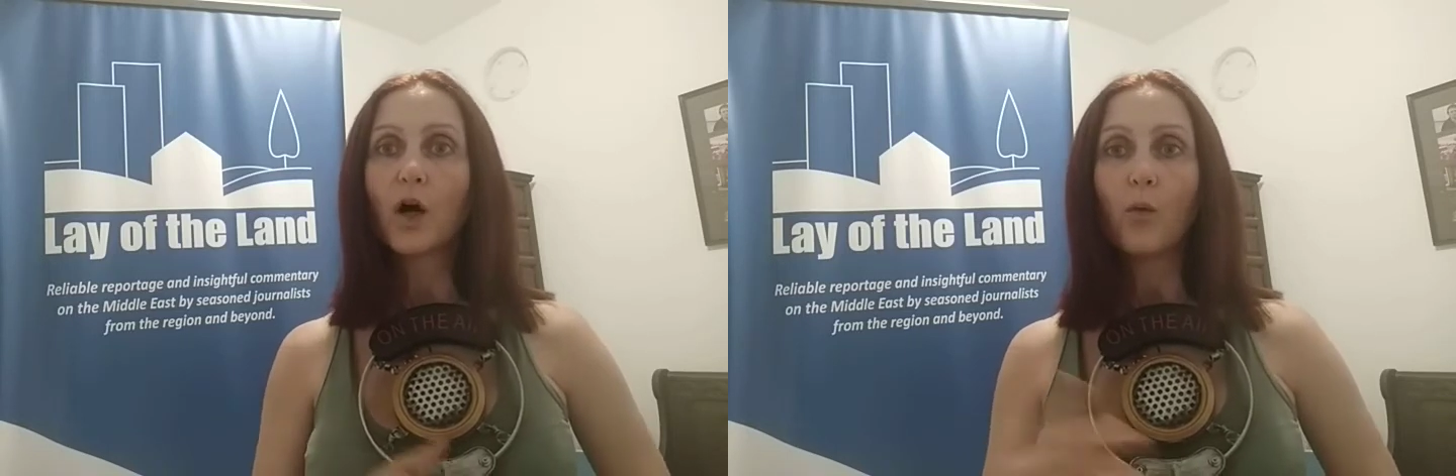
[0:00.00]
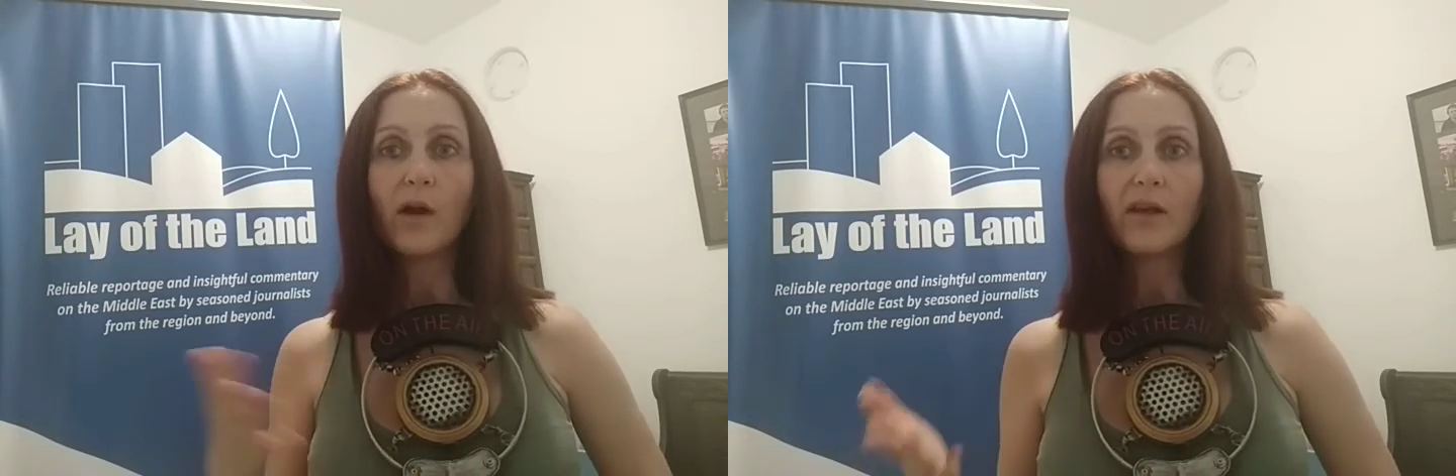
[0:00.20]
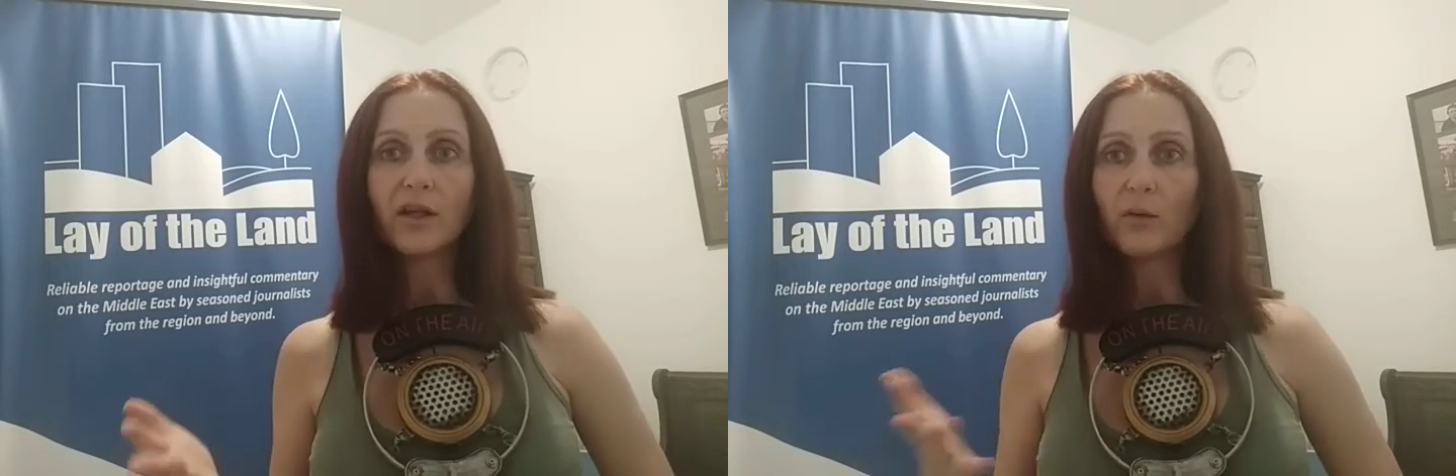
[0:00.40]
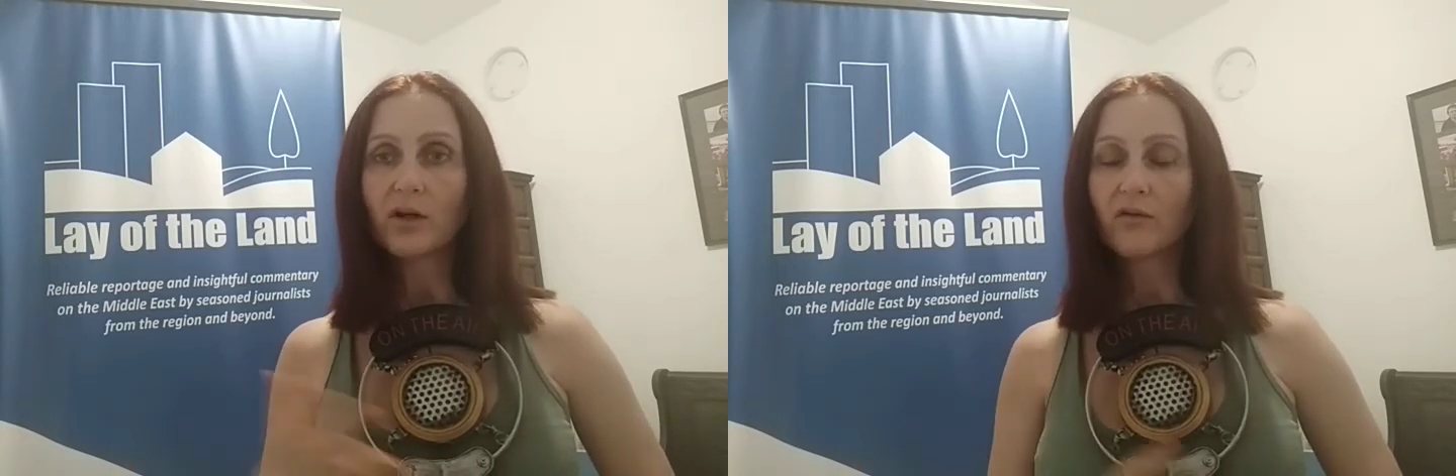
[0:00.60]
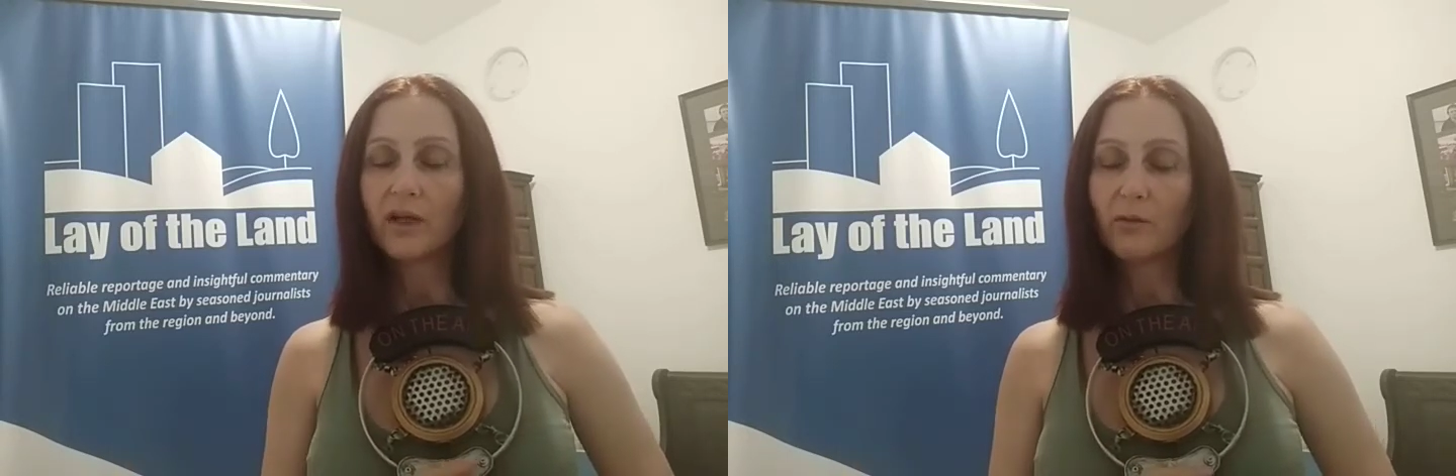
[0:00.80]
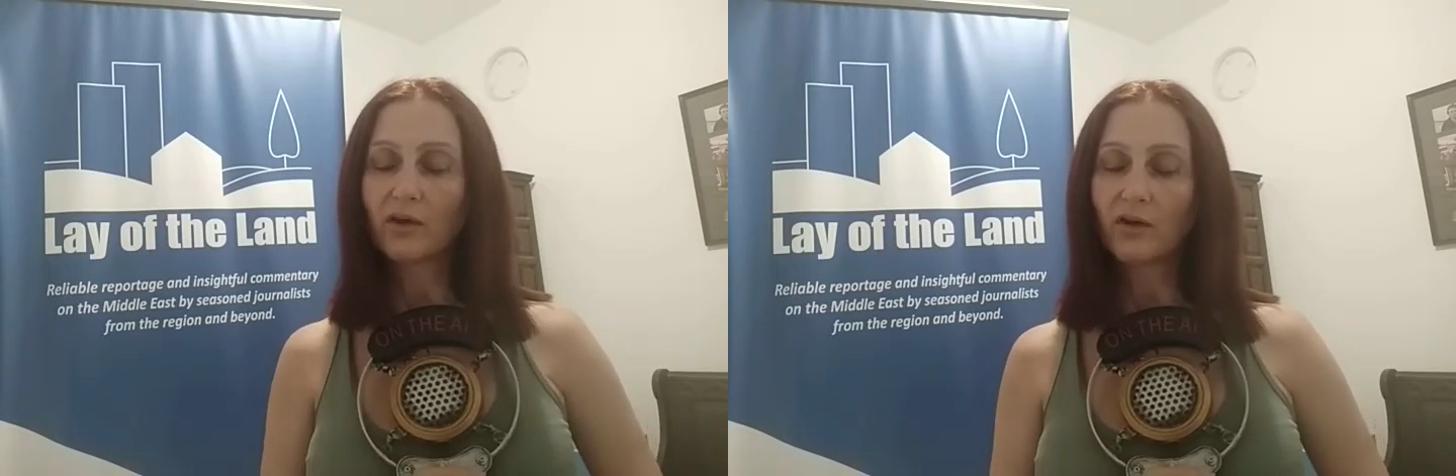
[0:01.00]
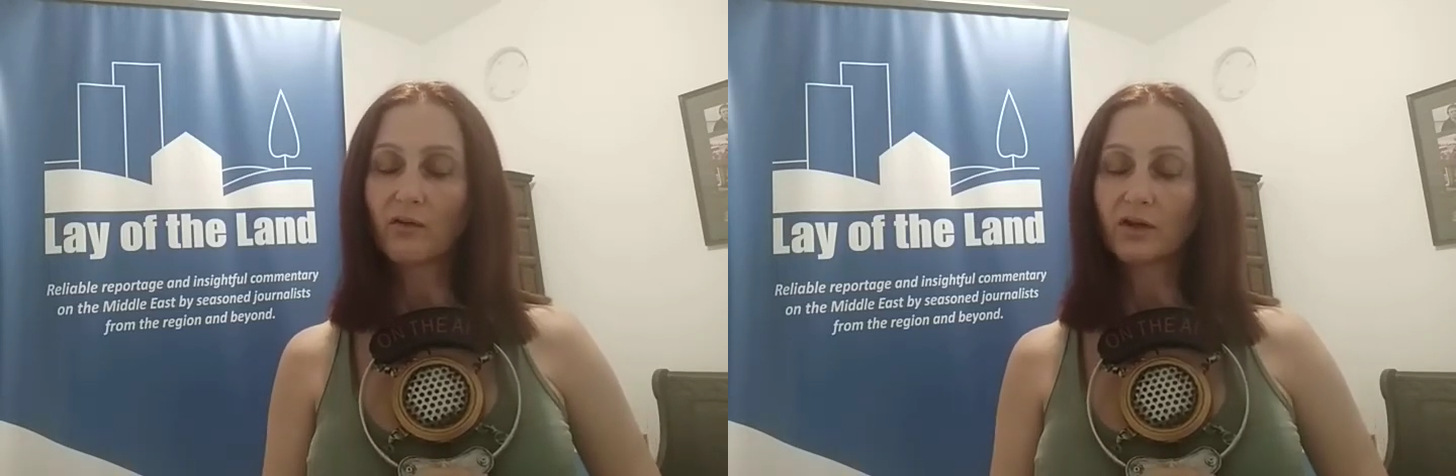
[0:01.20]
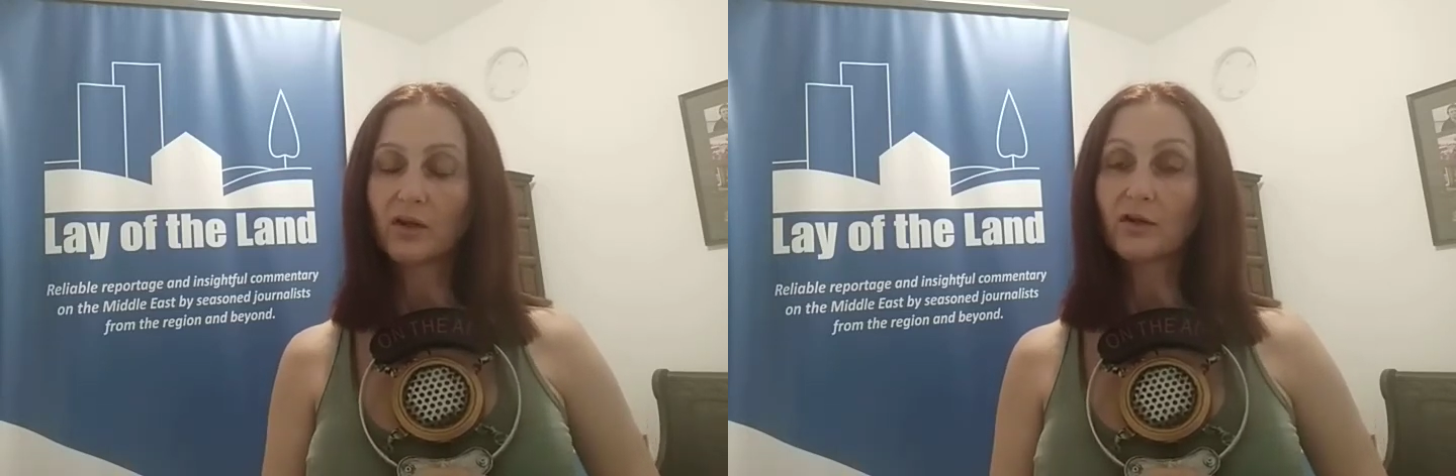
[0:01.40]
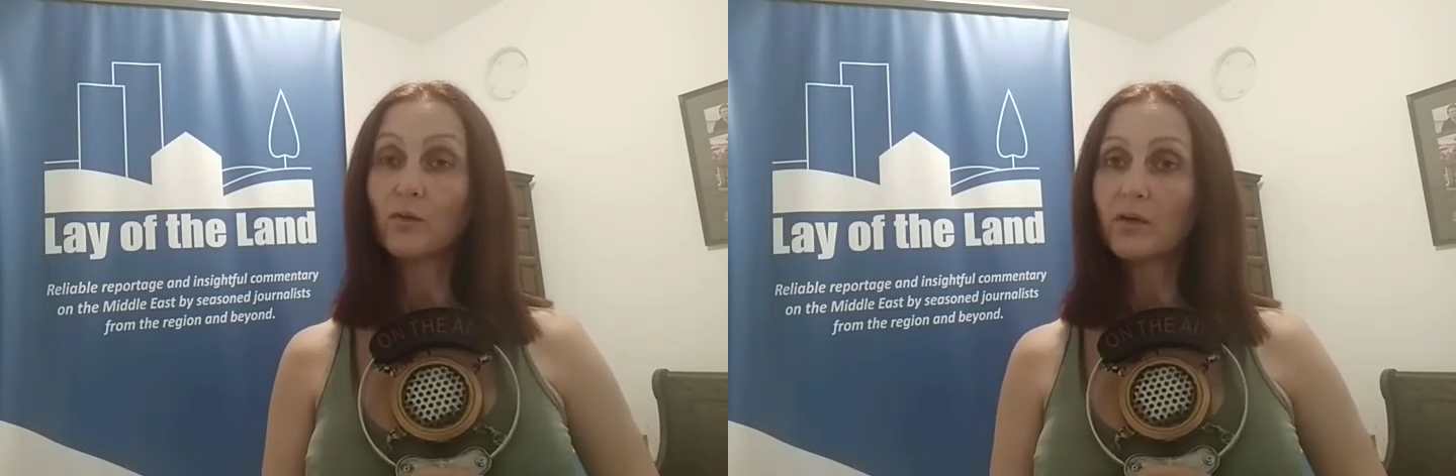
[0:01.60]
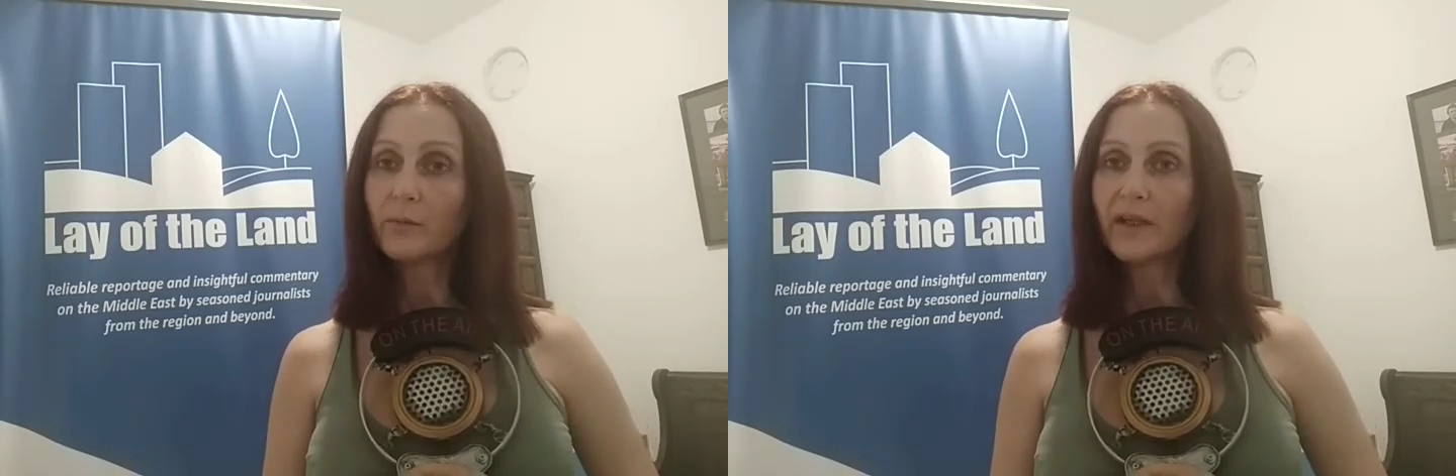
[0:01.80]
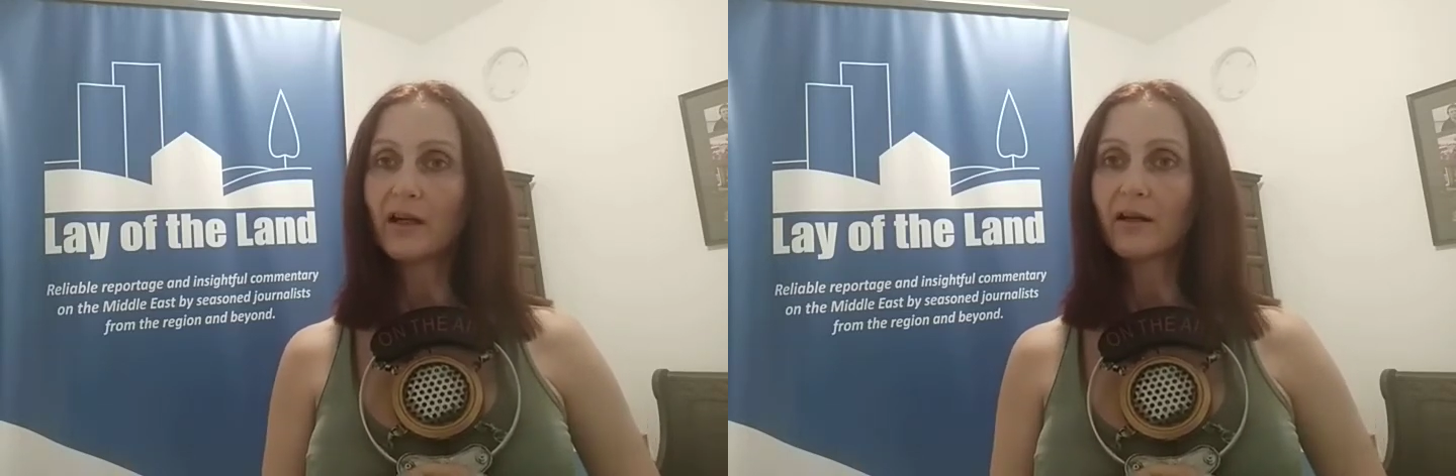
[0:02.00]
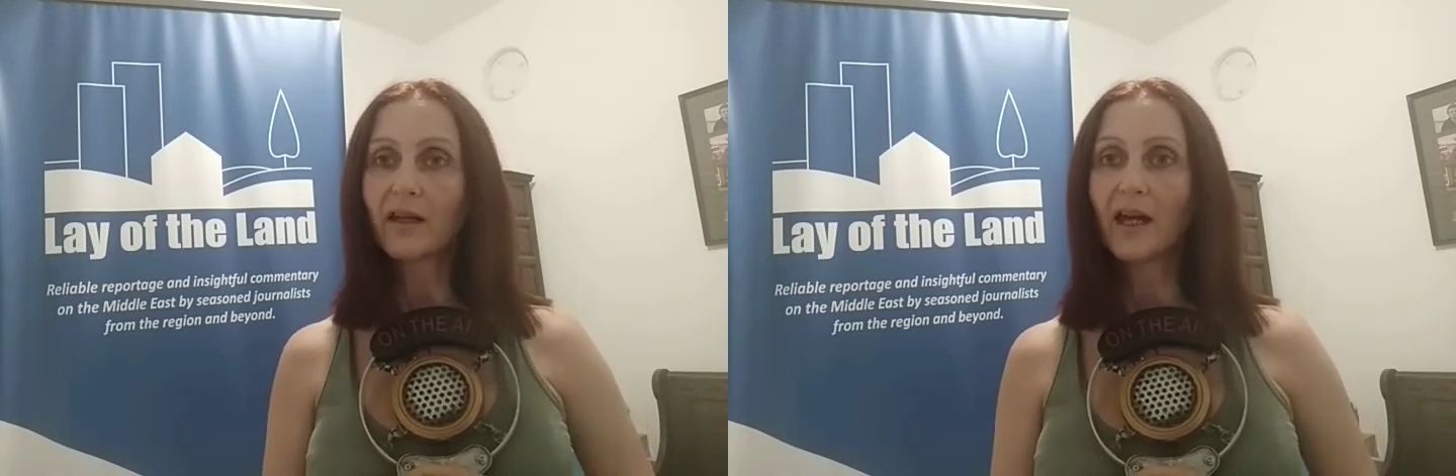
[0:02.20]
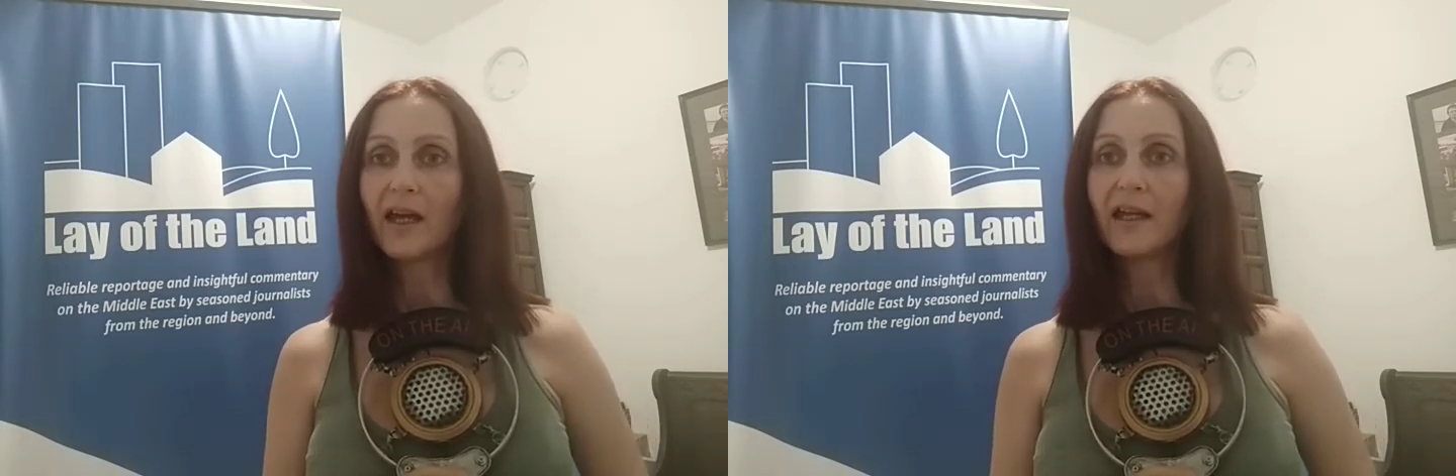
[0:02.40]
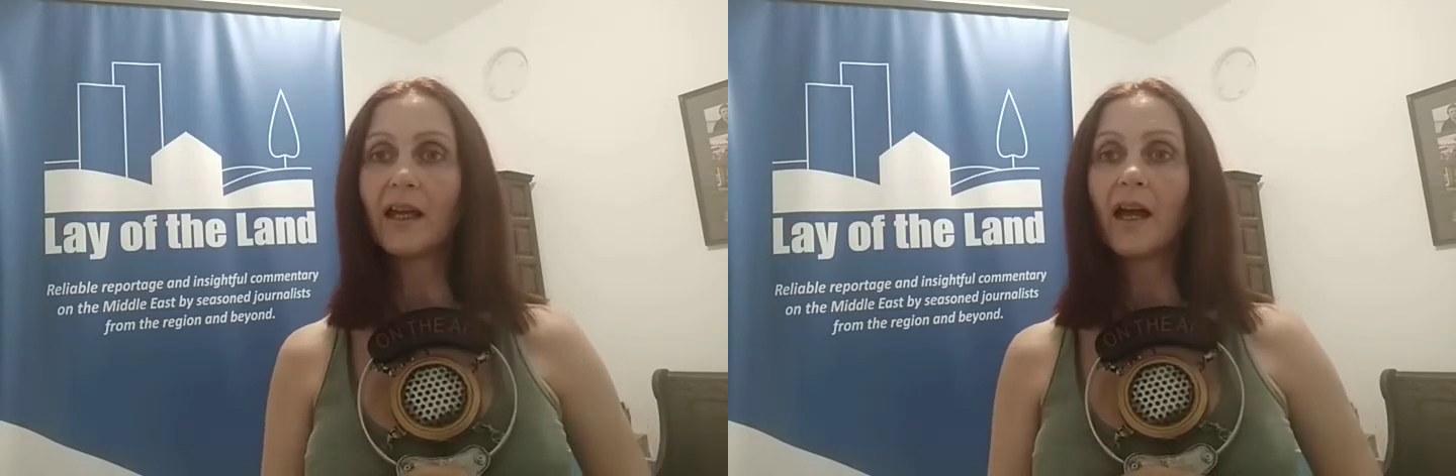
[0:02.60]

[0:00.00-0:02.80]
whether you agree with her or not, will be okay,